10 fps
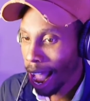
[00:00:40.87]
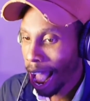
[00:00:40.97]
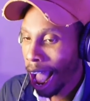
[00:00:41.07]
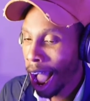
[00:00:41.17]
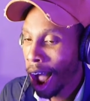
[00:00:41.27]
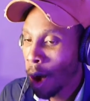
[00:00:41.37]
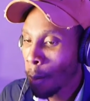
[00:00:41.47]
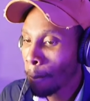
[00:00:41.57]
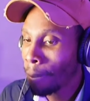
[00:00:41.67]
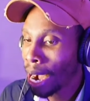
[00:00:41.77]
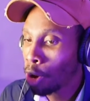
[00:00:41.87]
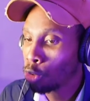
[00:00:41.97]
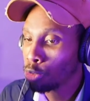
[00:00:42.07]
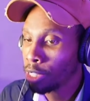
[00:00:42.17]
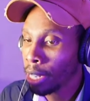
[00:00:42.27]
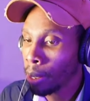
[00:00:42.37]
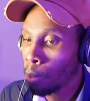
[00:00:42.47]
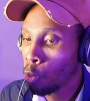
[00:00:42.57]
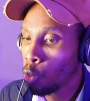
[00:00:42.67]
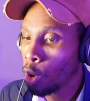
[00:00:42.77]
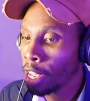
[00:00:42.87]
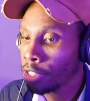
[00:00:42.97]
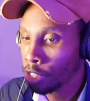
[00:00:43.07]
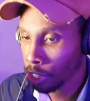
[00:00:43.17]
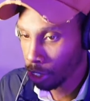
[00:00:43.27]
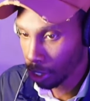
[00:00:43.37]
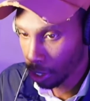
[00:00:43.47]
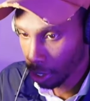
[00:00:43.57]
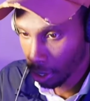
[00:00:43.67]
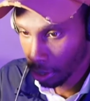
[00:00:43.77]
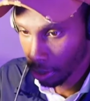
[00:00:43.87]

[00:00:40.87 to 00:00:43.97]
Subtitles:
how about them Wizards?